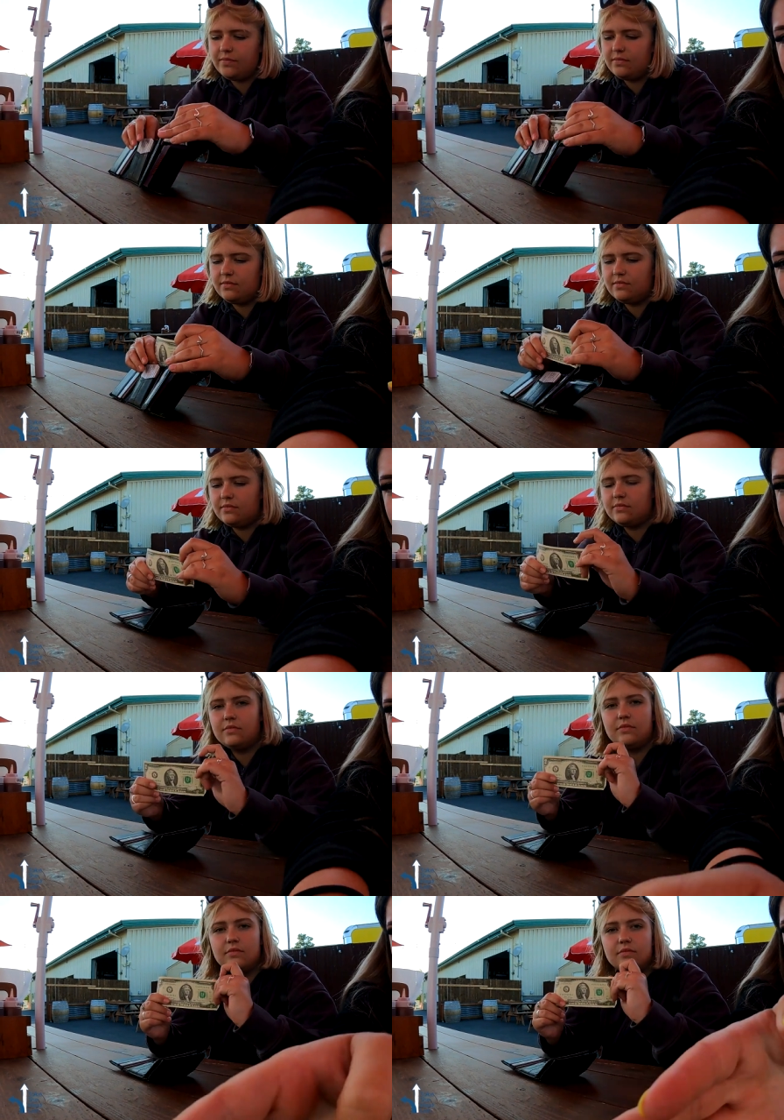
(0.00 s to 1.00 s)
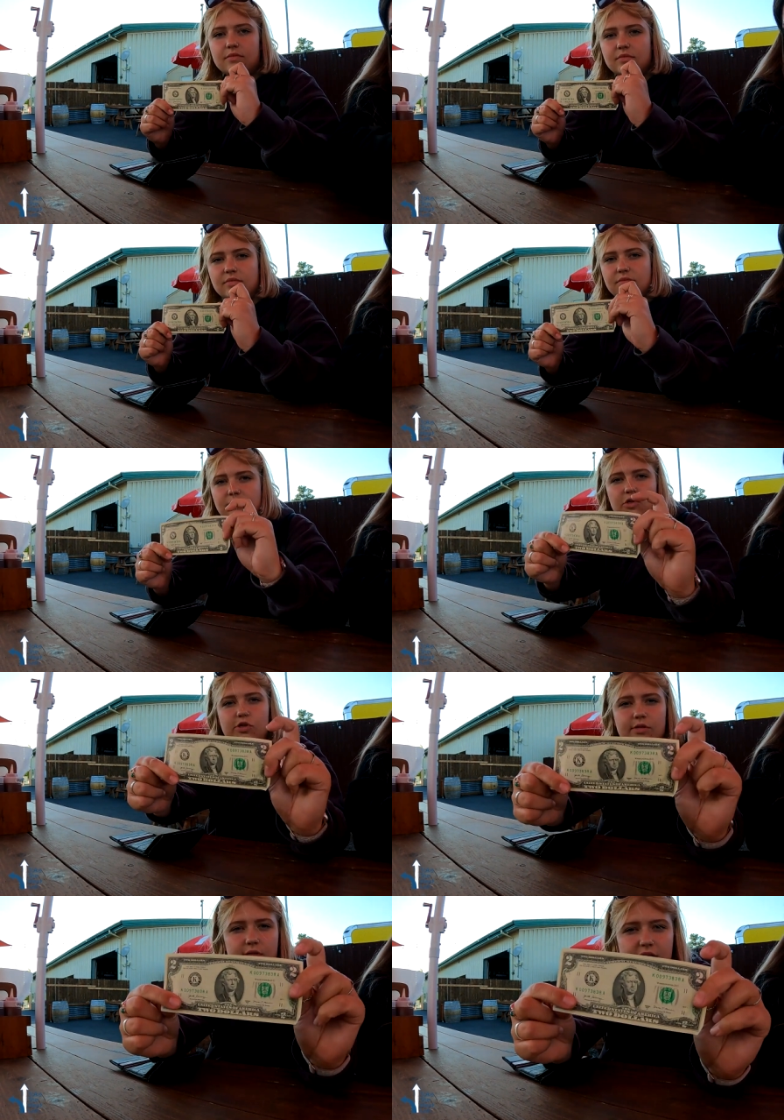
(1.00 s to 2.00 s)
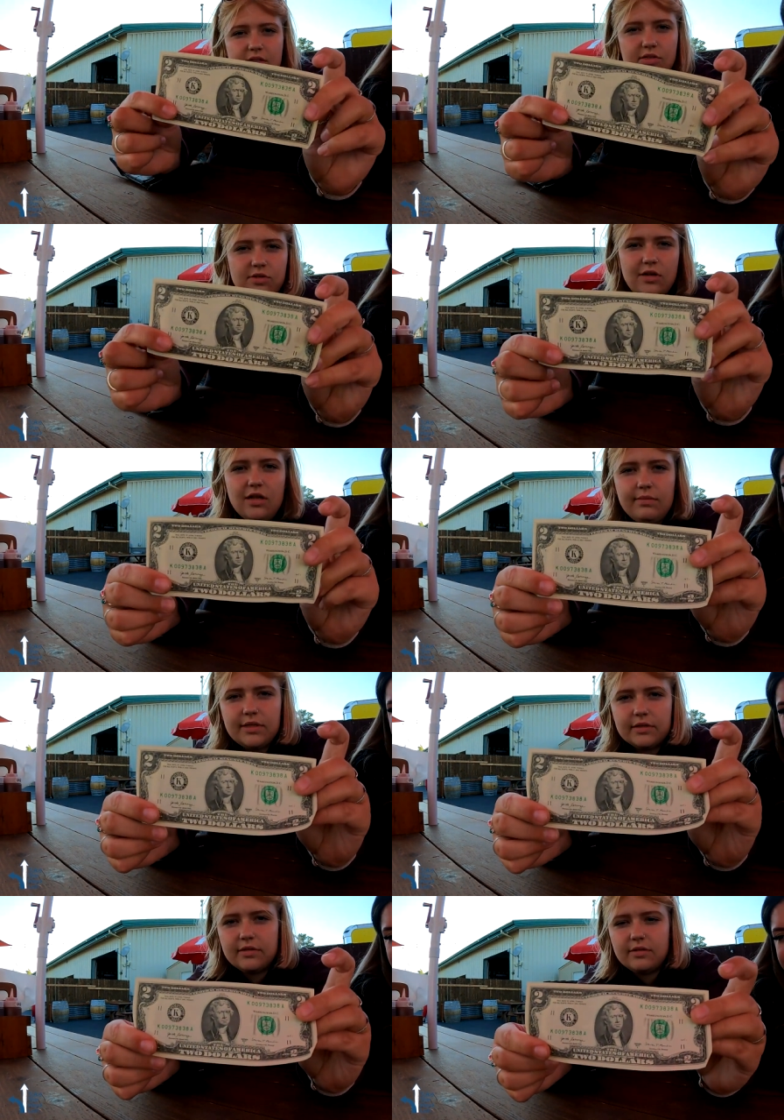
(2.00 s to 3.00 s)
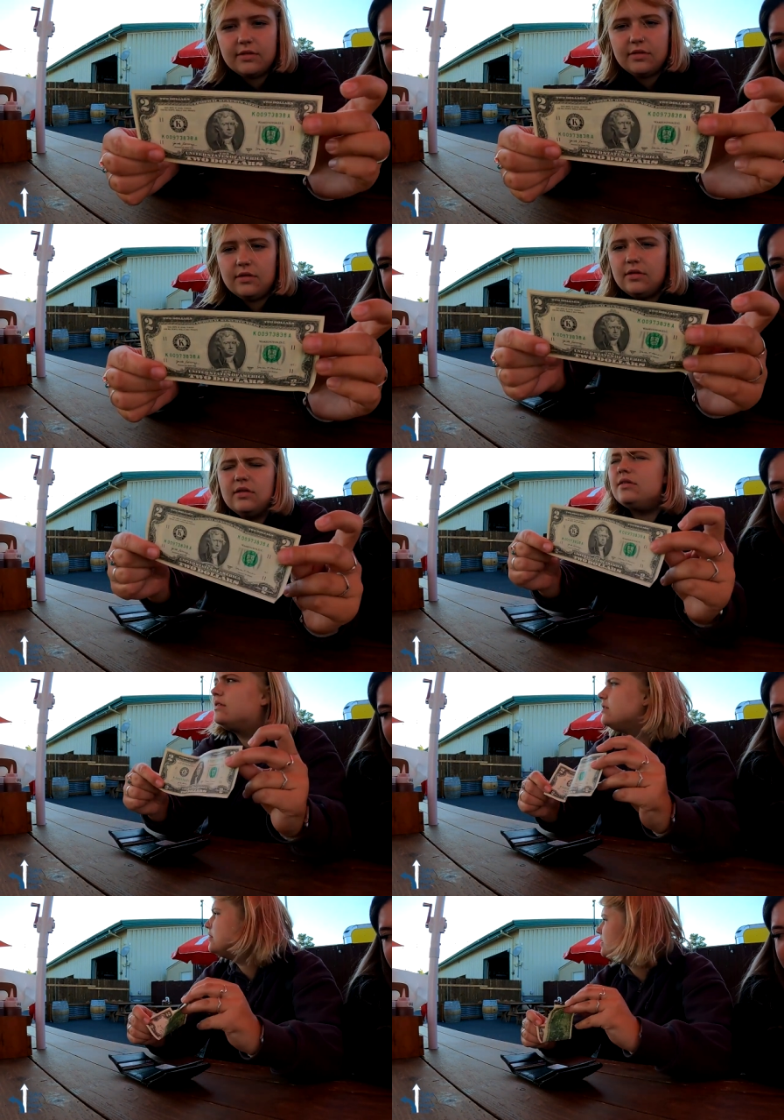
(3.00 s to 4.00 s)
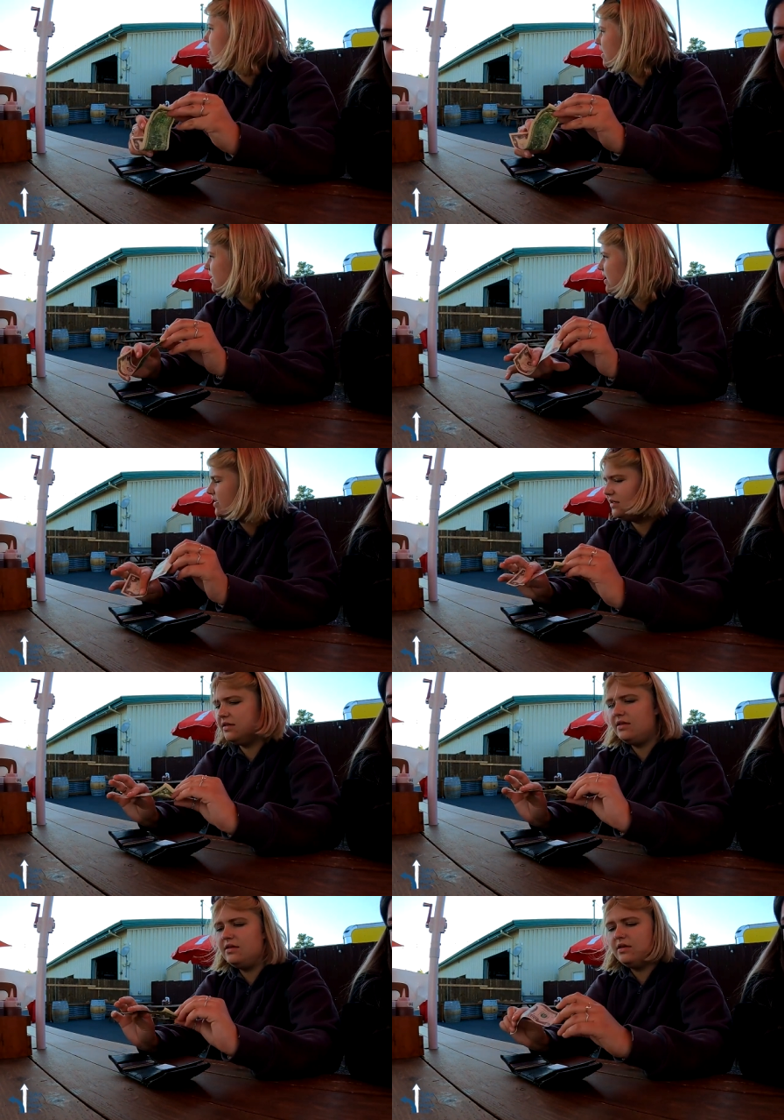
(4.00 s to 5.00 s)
Charles's wallet. He has a $2 bill. Those are pretty rare